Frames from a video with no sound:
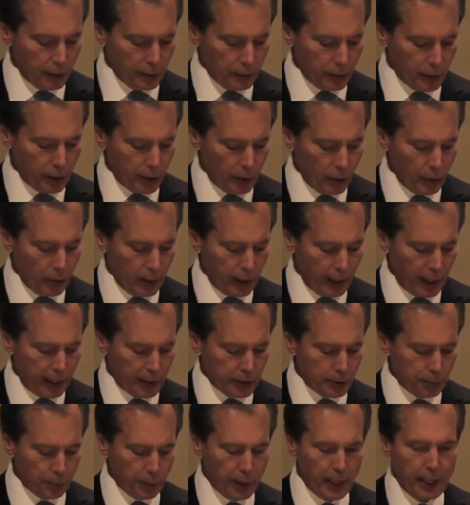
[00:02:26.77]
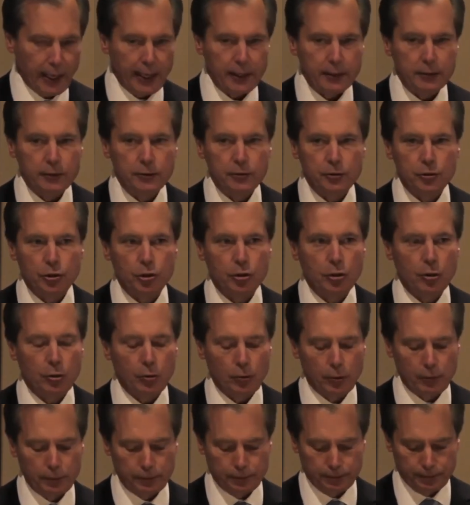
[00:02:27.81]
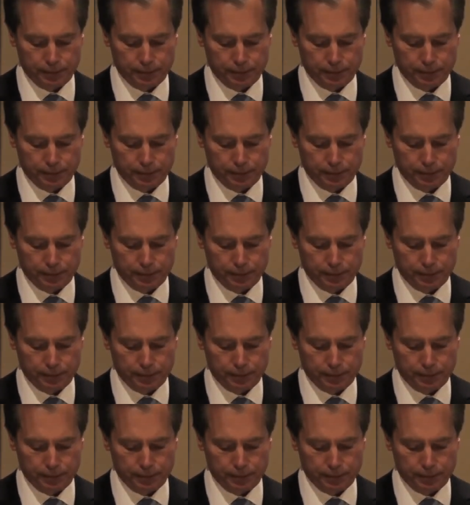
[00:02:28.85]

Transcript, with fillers: known as patent troll,